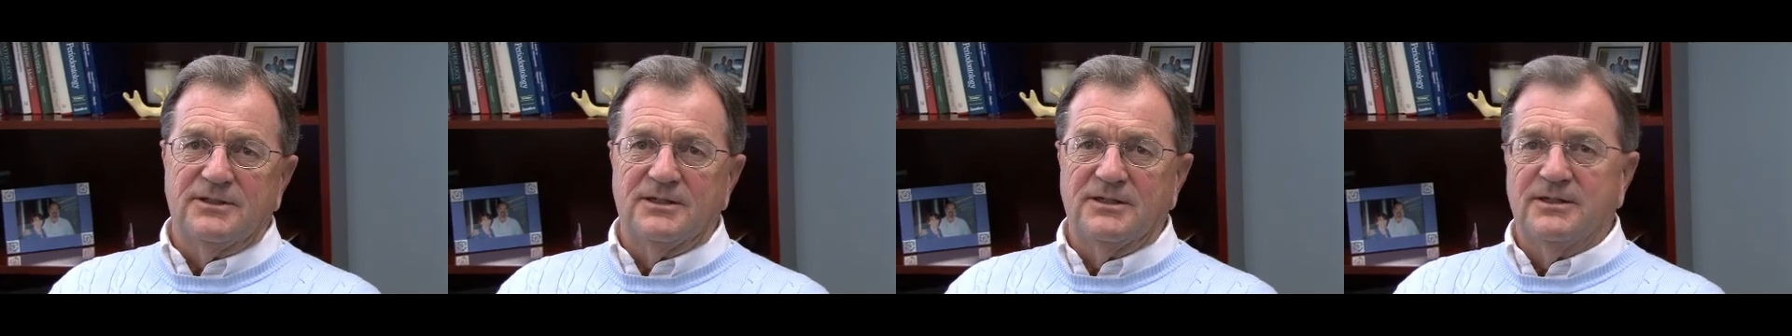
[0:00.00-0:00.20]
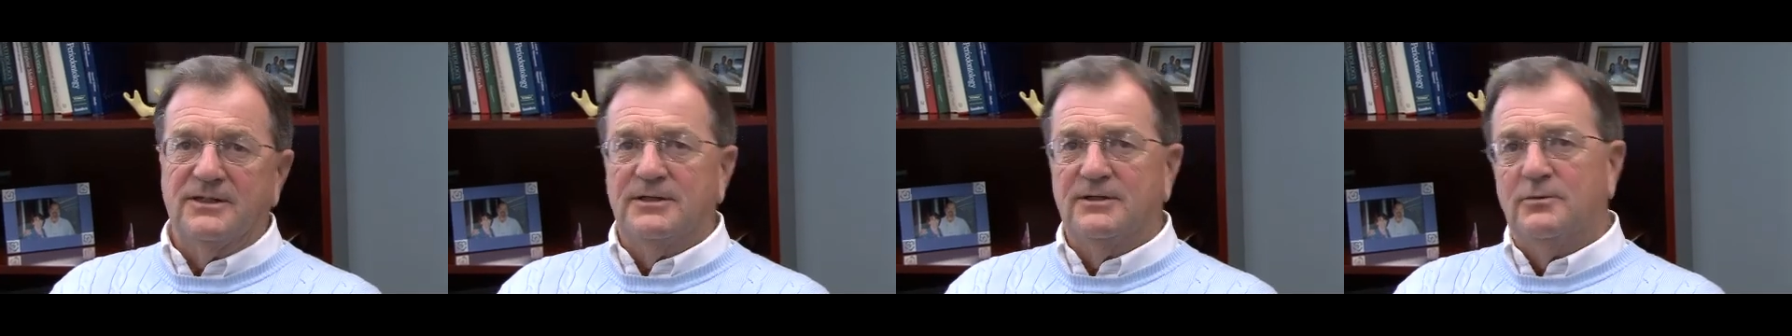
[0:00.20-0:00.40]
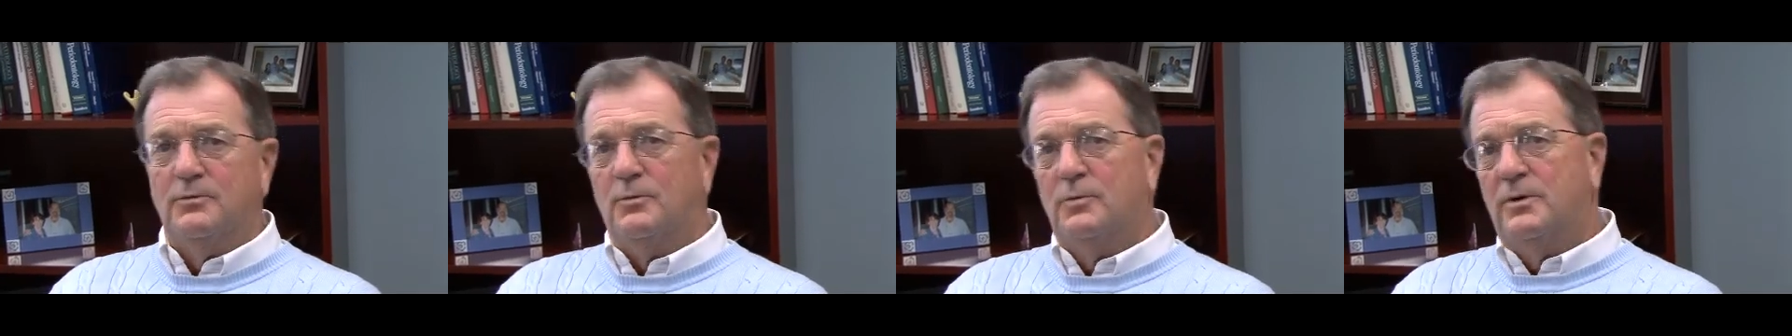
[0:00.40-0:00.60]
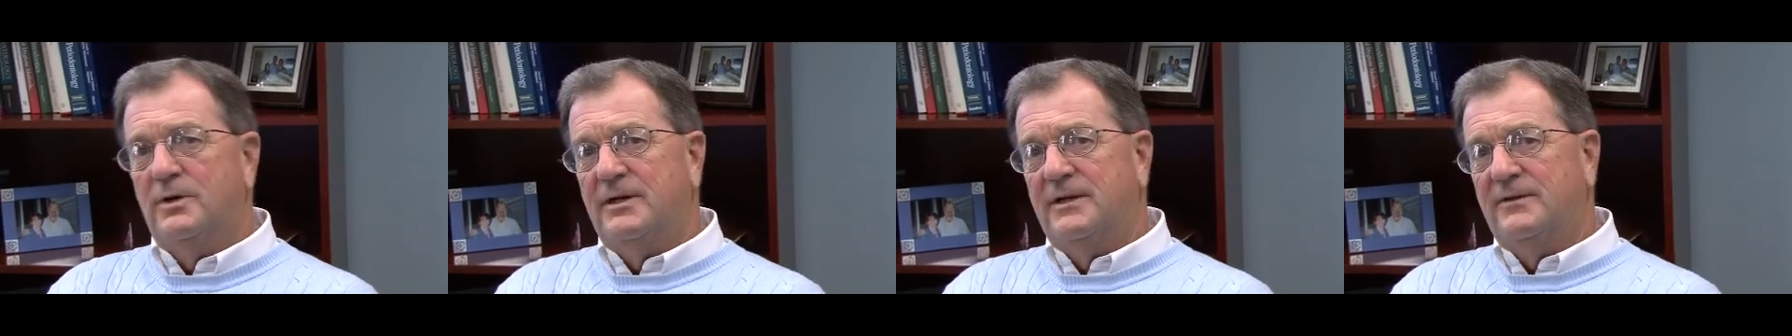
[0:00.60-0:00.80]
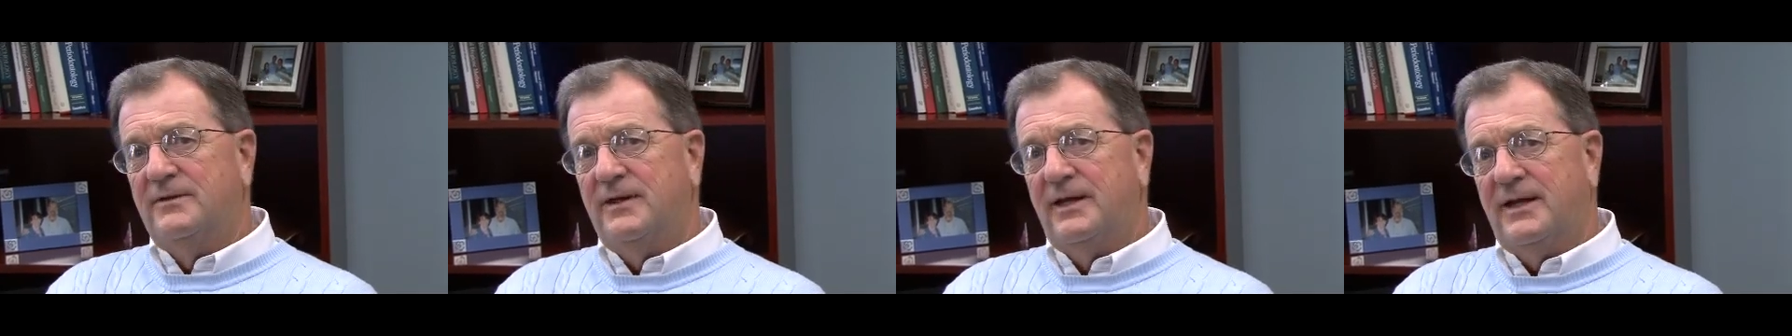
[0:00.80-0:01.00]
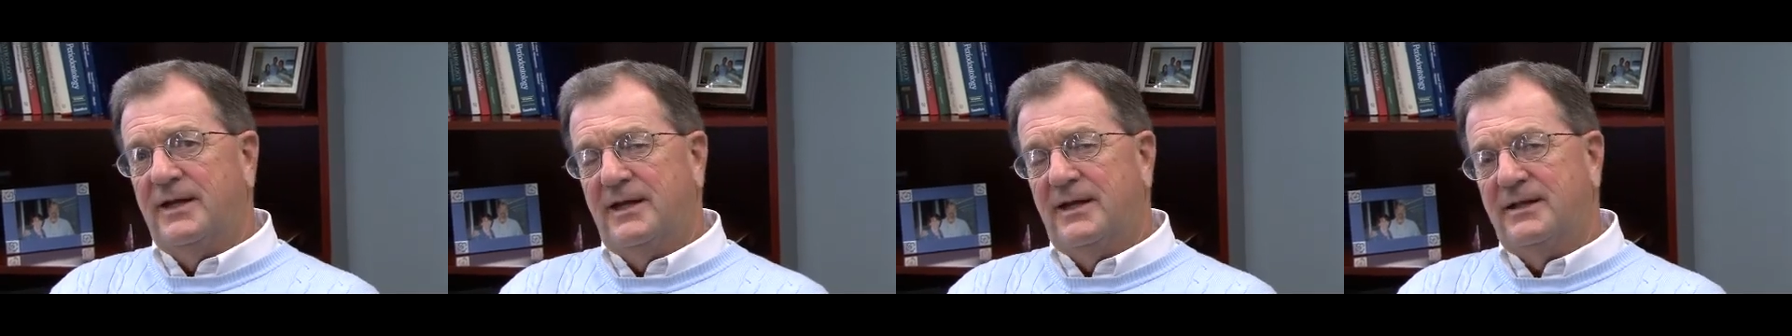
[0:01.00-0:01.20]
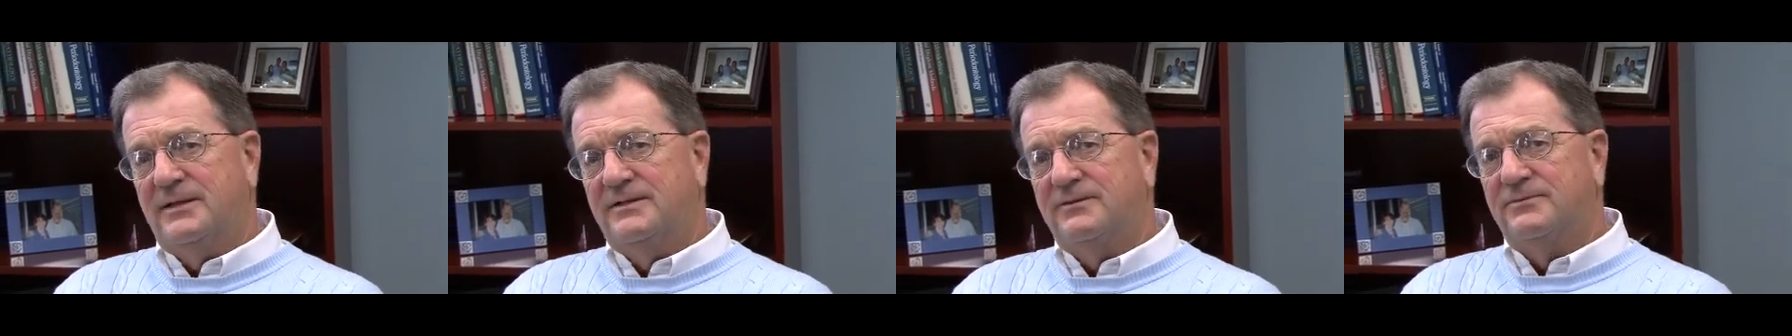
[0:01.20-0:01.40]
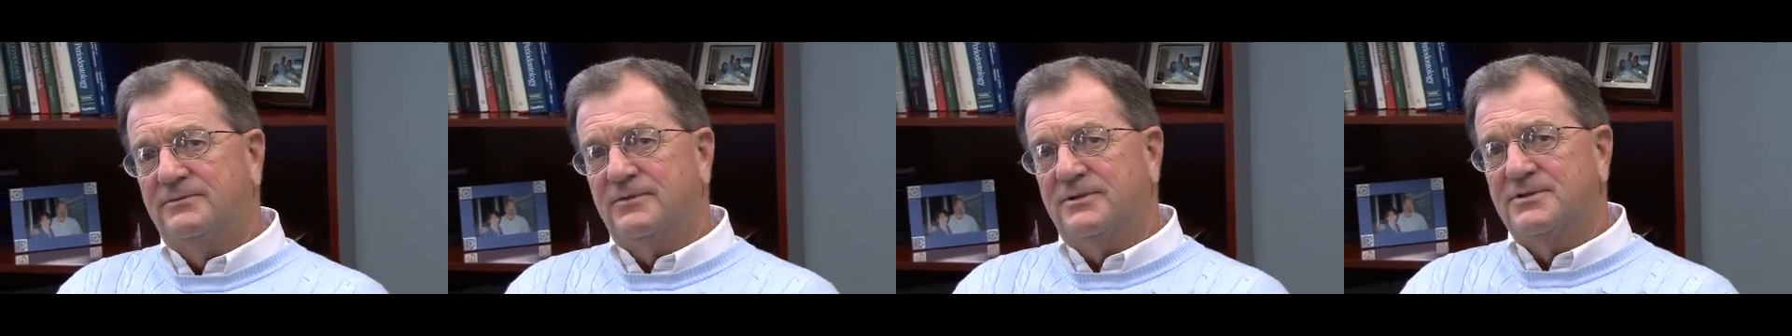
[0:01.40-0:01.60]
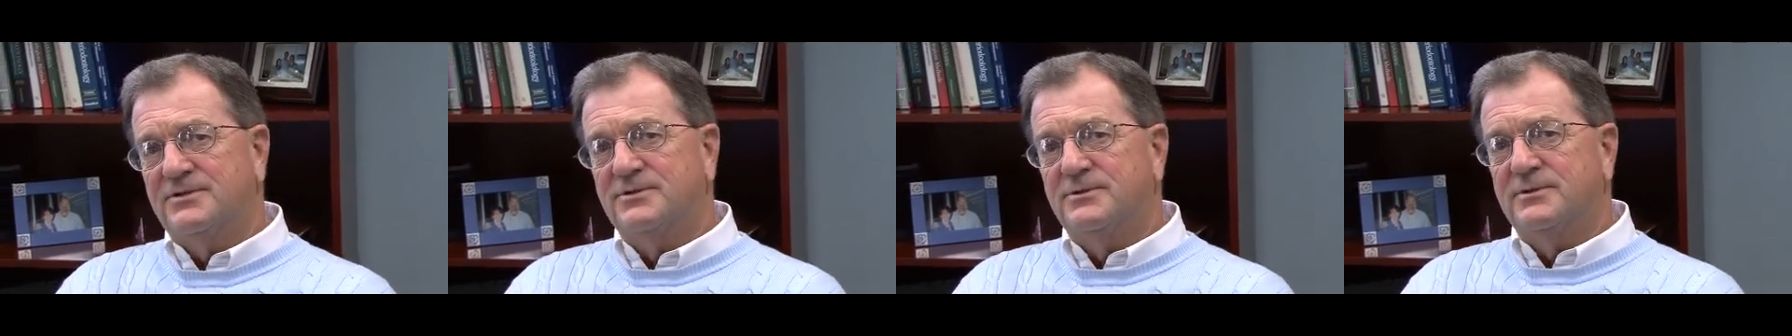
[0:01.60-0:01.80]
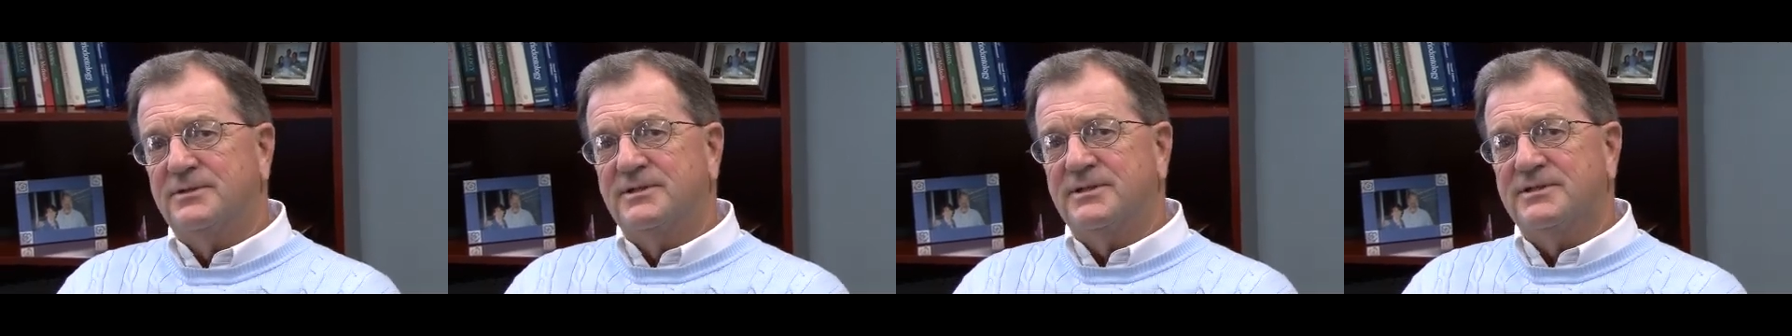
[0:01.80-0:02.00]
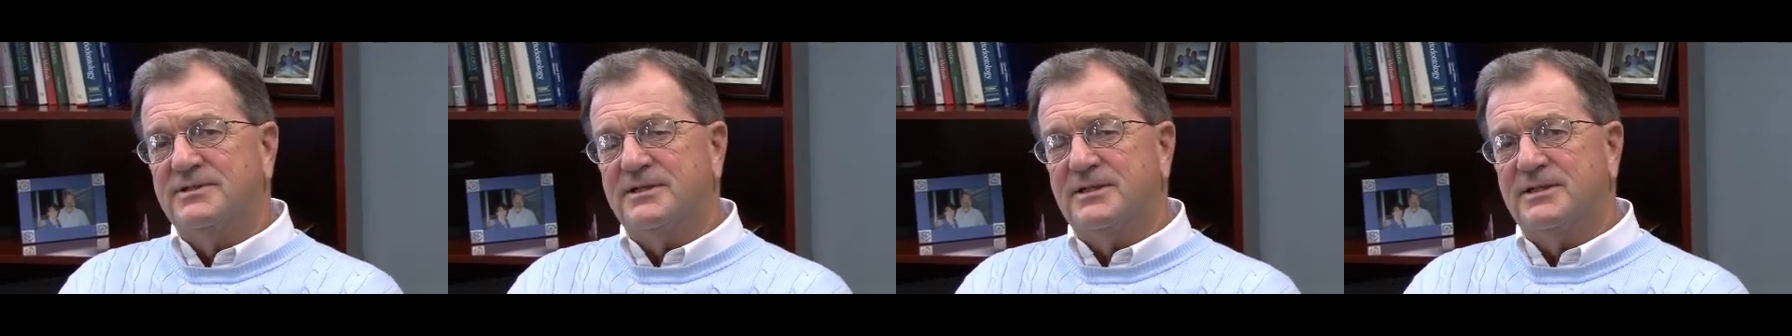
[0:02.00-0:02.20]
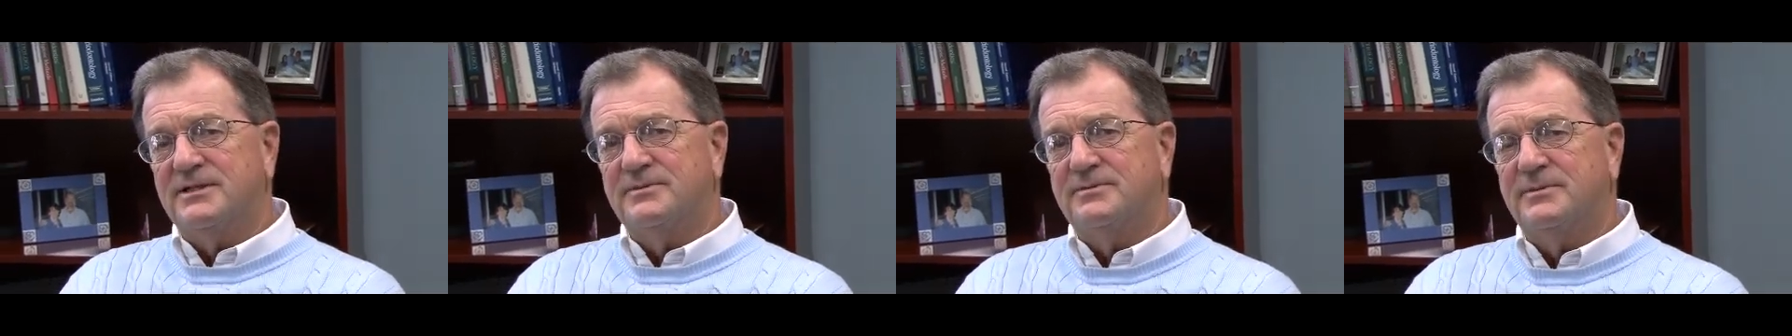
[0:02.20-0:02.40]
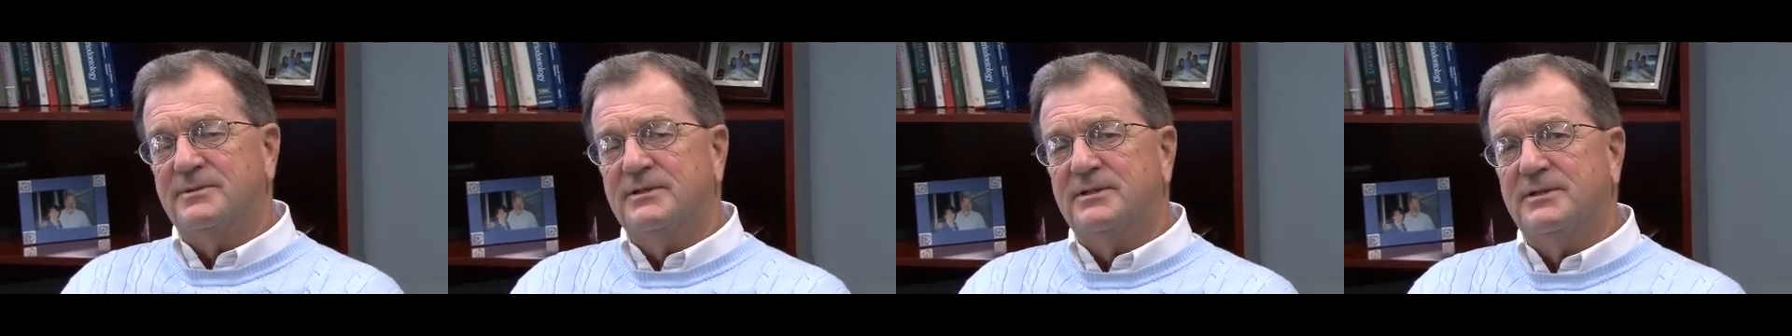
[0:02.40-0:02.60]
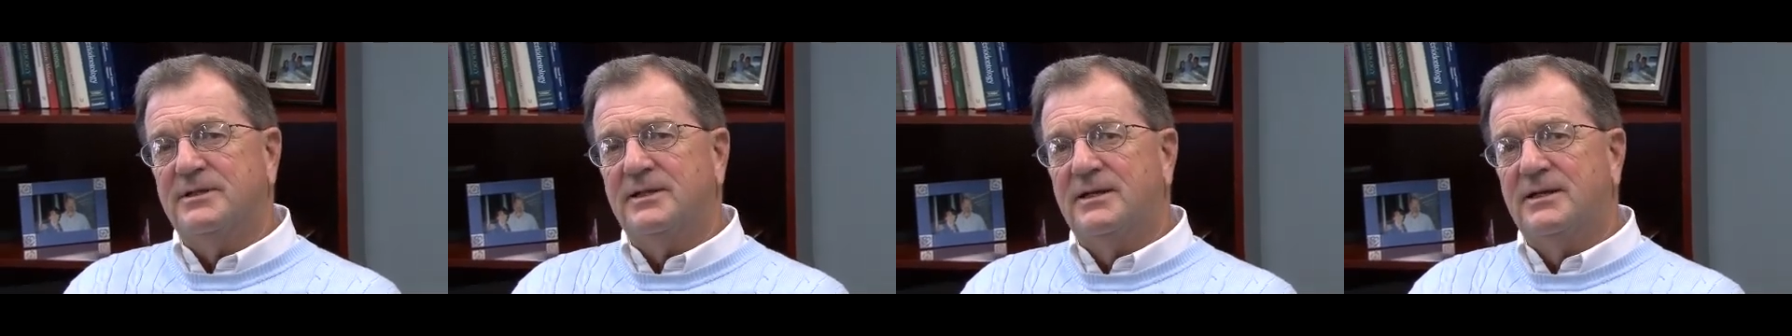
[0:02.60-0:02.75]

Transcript: One, they had to first do an assessment